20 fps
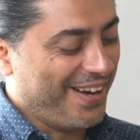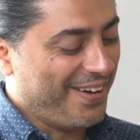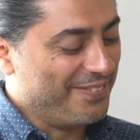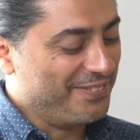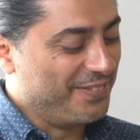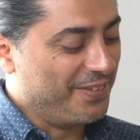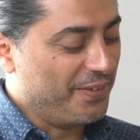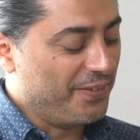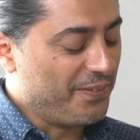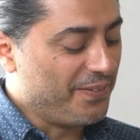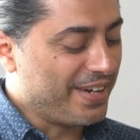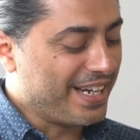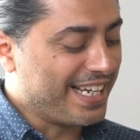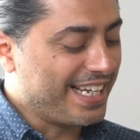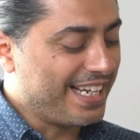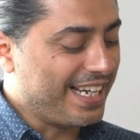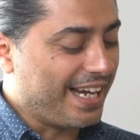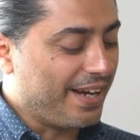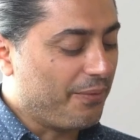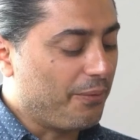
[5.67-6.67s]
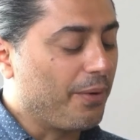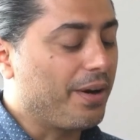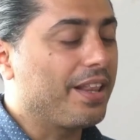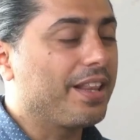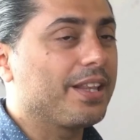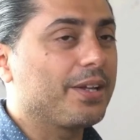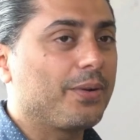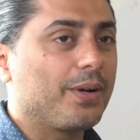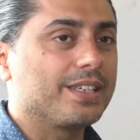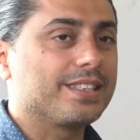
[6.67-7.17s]
um, we, uh, one
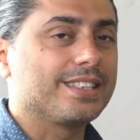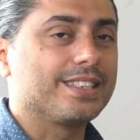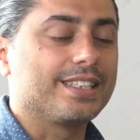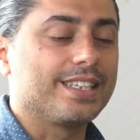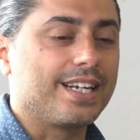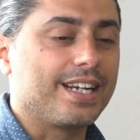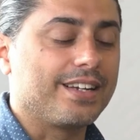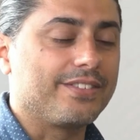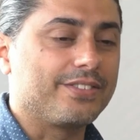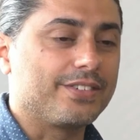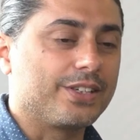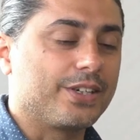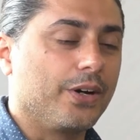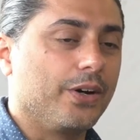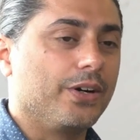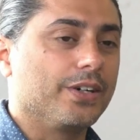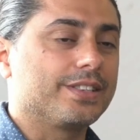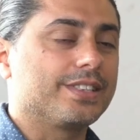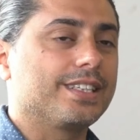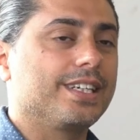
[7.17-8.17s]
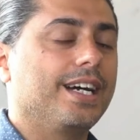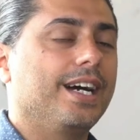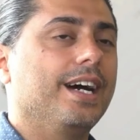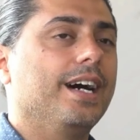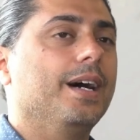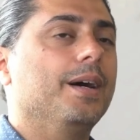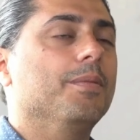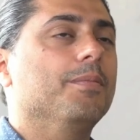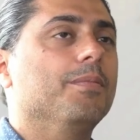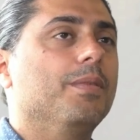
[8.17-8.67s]
other question that I've got,
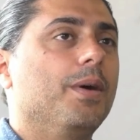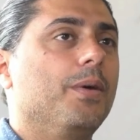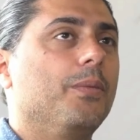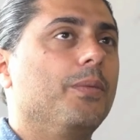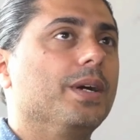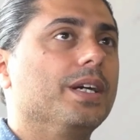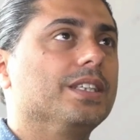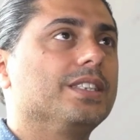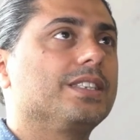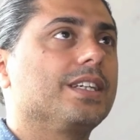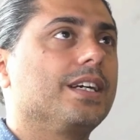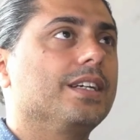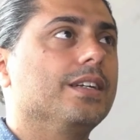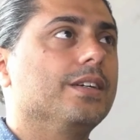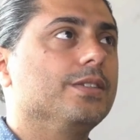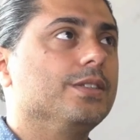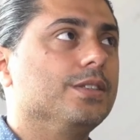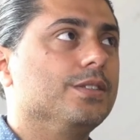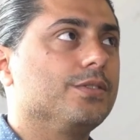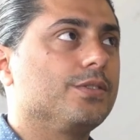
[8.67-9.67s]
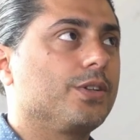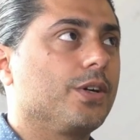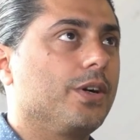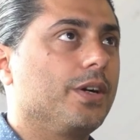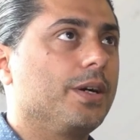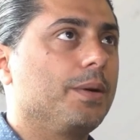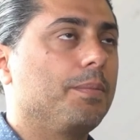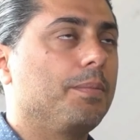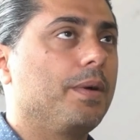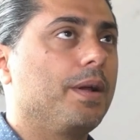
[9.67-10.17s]
um, which I know you've
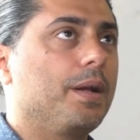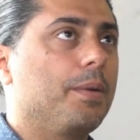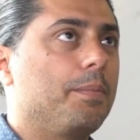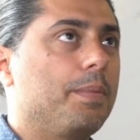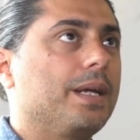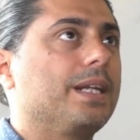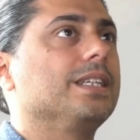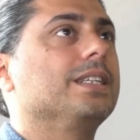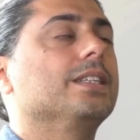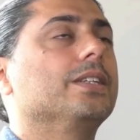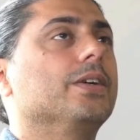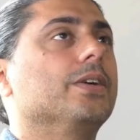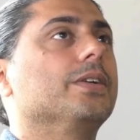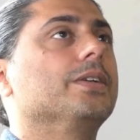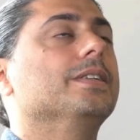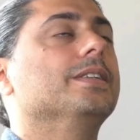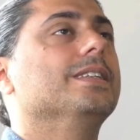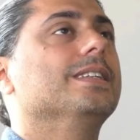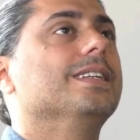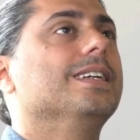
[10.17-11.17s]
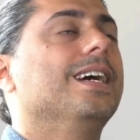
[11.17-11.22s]
got a, an opinion on,